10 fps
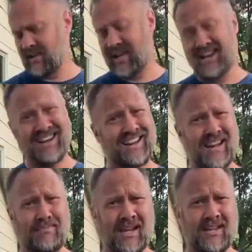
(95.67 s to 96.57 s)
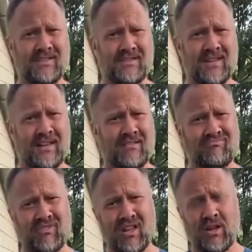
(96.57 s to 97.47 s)
and I'm taking this thing
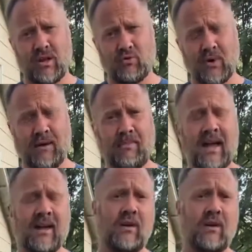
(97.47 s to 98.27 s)
right back.